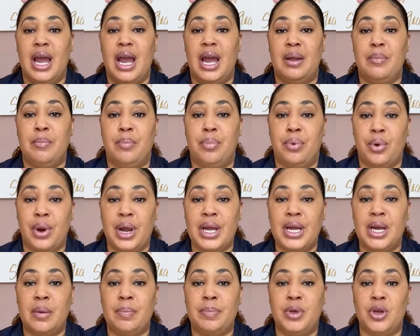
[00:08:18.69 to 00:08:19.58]
And
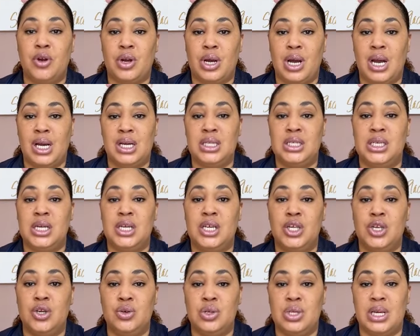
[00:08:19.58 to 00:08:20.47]
break up your content
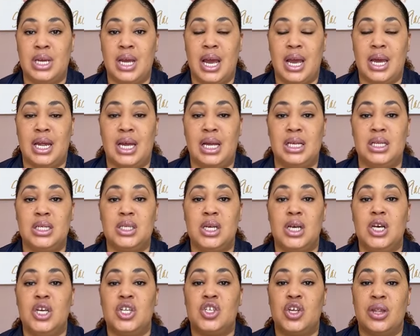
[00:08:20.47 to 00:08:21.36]
using headings
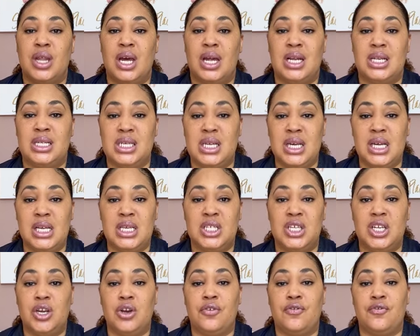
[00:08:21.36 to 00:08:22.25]
so that it's
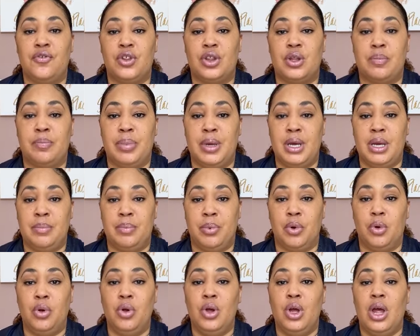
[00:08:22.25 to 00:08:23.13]
easier for the
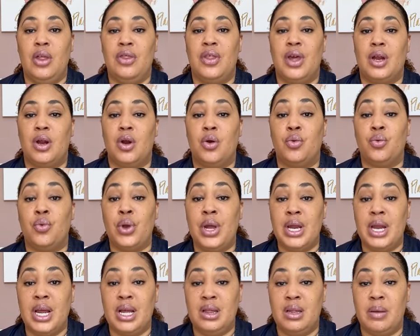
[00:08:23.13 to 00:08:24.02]
people that are
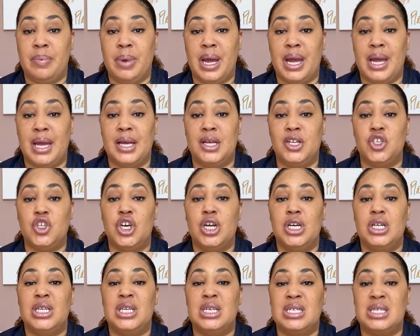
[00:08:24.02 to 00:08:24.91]
reading the page
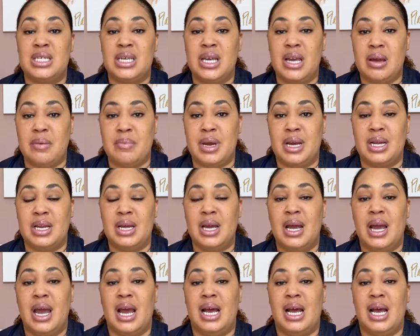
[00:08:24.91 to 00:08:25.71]
to skim it,